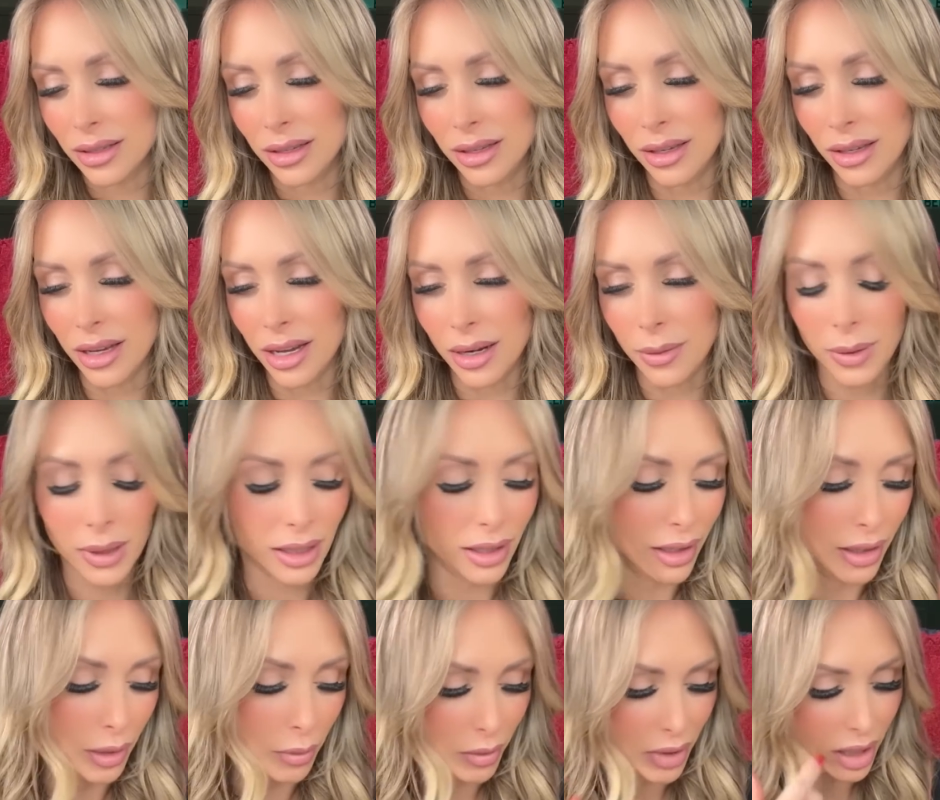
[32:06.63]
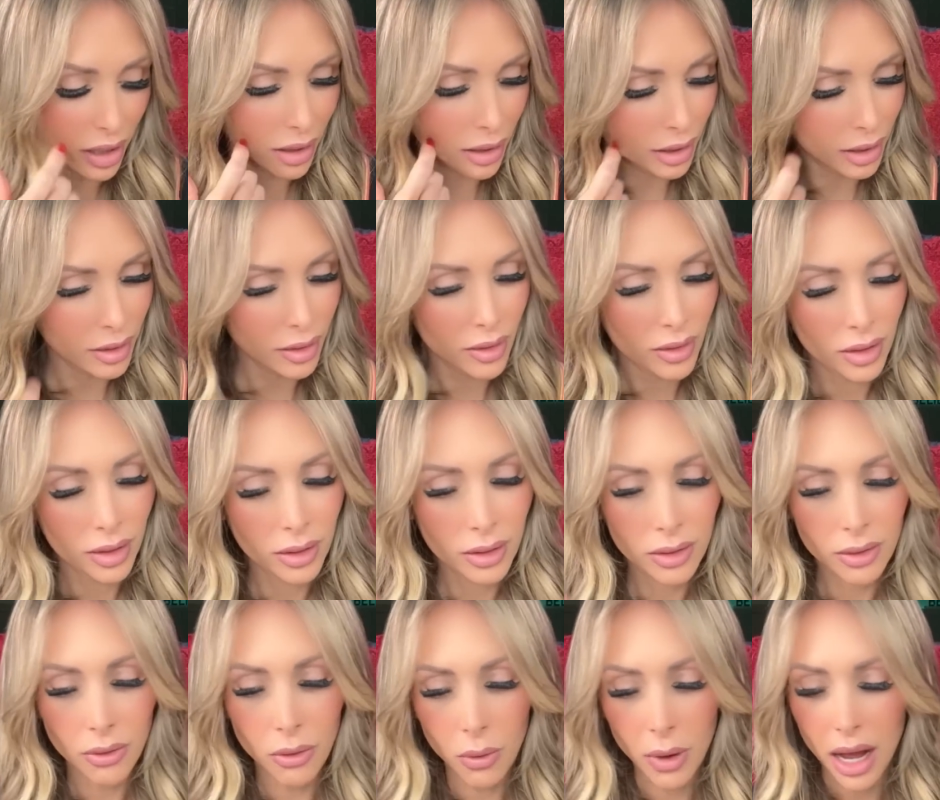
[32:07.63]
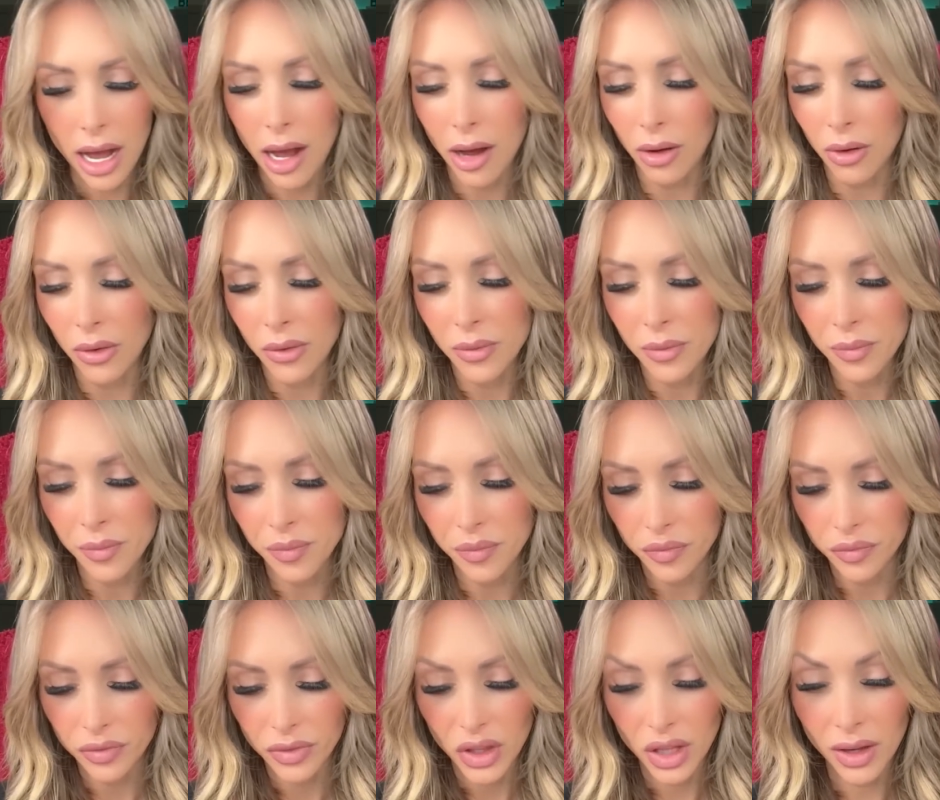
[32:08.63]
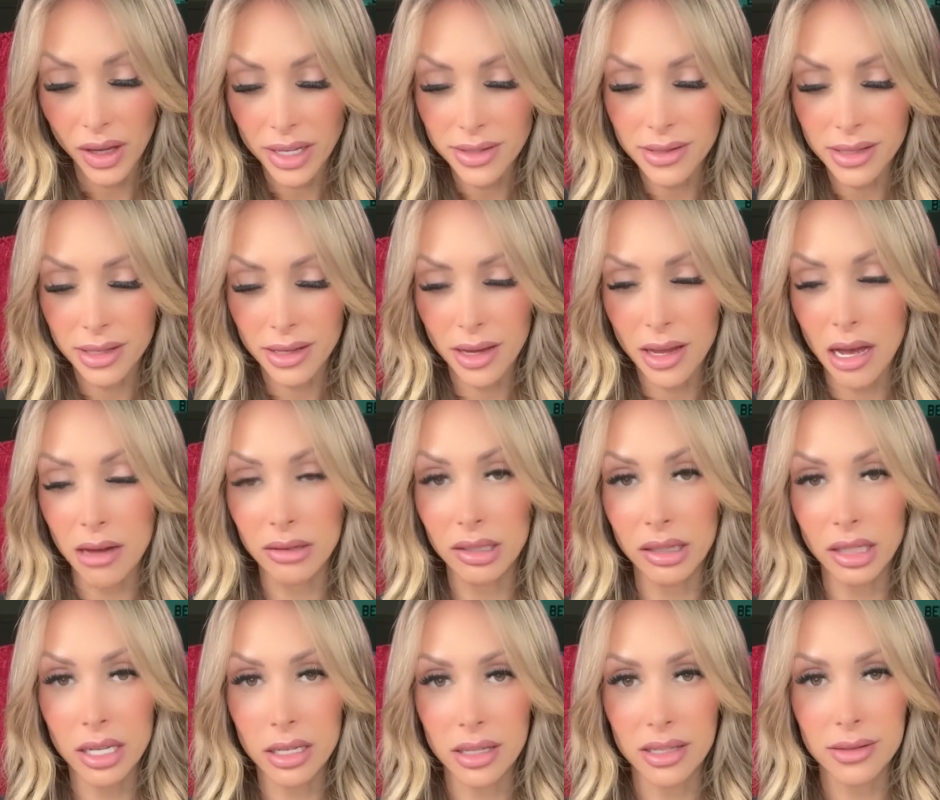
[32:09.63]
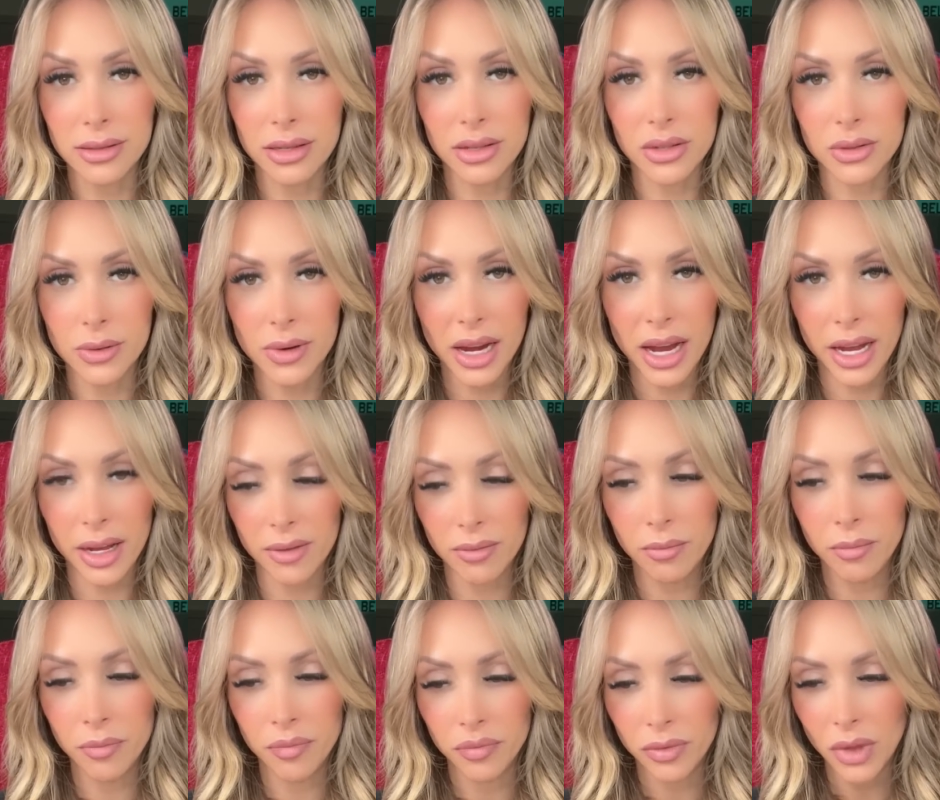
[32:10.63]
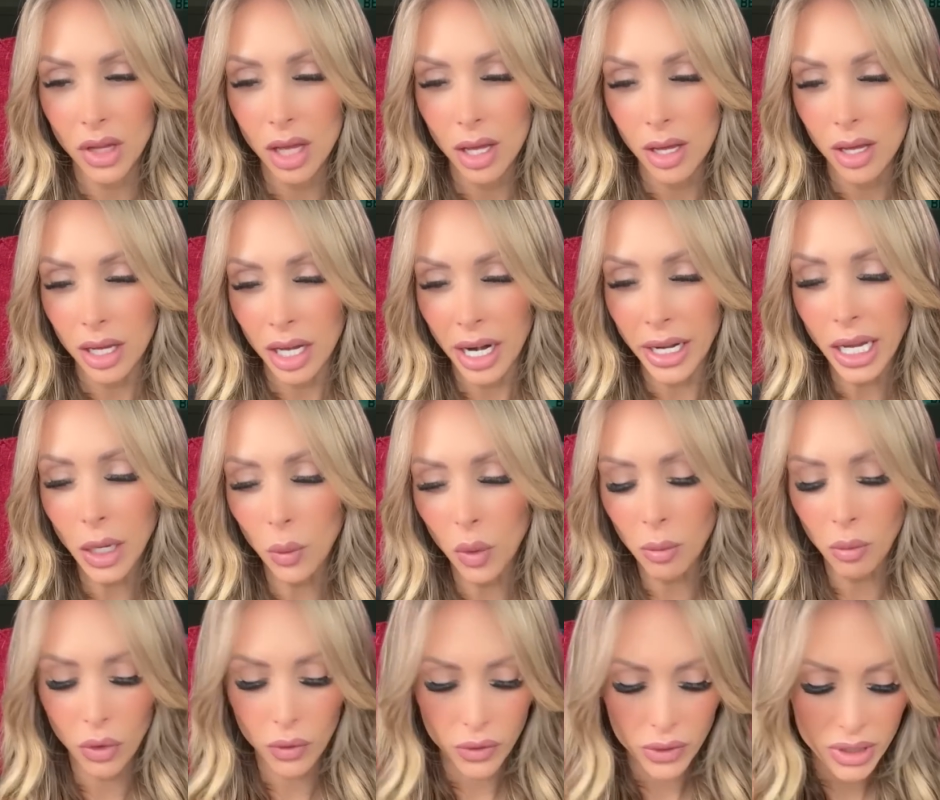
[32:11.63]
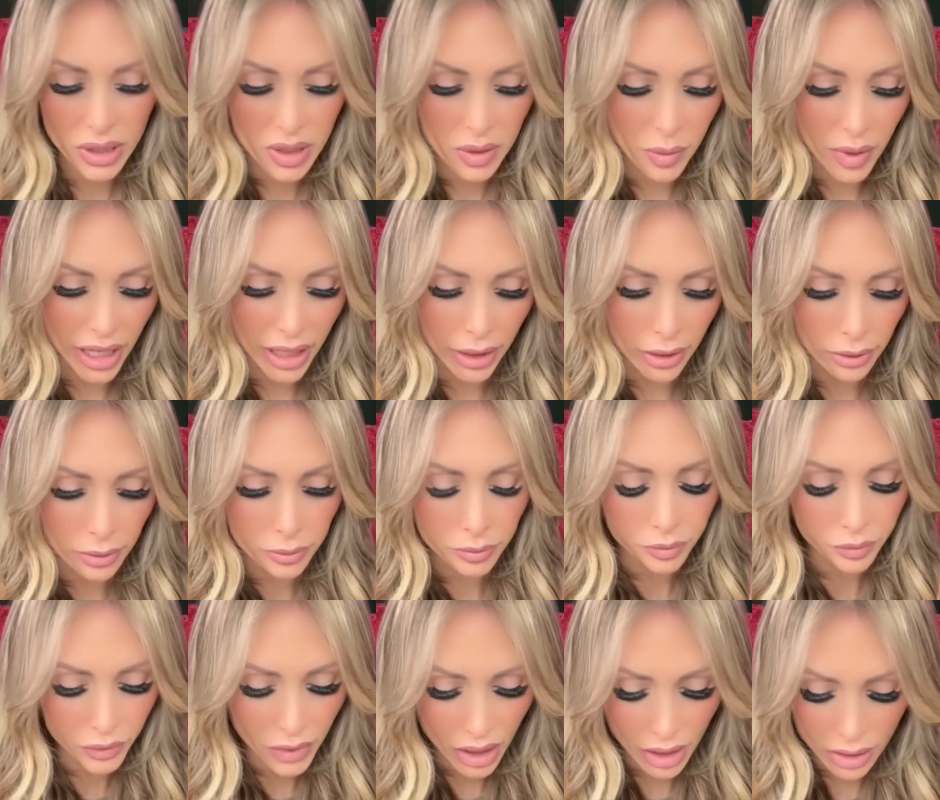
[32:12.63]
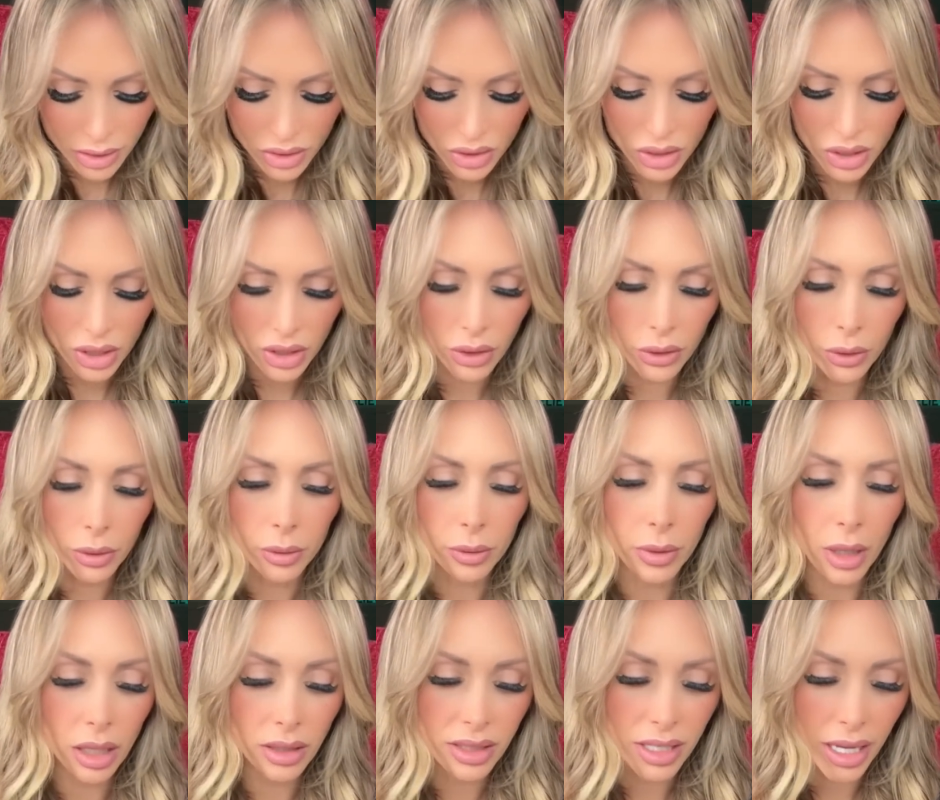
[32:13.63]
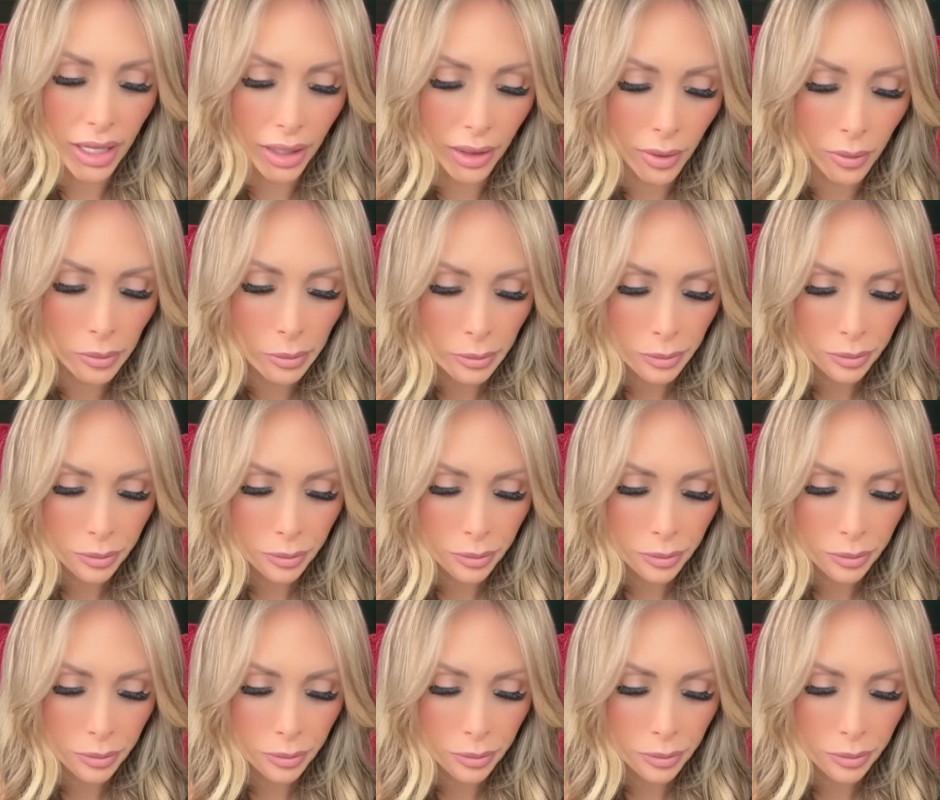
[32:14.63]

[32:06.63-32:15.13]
You got to be kidding me. Wow. You guys see how clear this is, right? Can I get one more for despair? That's 2. I'll take them.